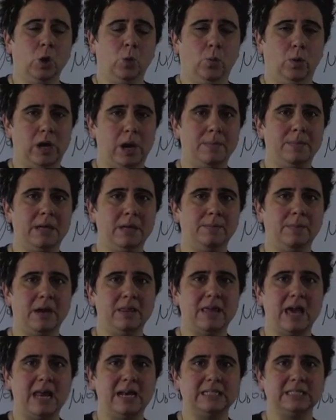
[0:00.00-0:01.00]
What I mean by
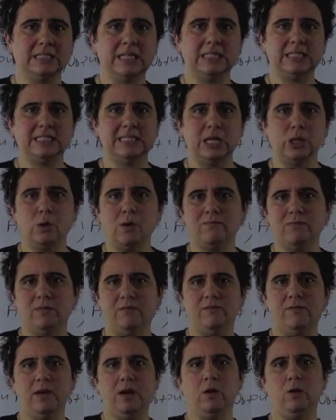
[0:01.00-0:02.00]
that is, let's say you have an
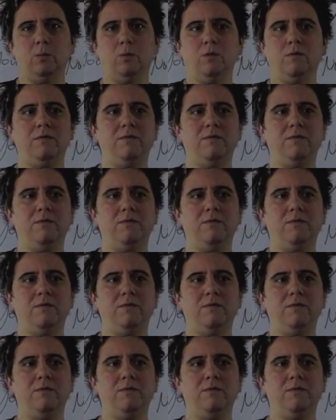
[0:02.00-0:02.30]
available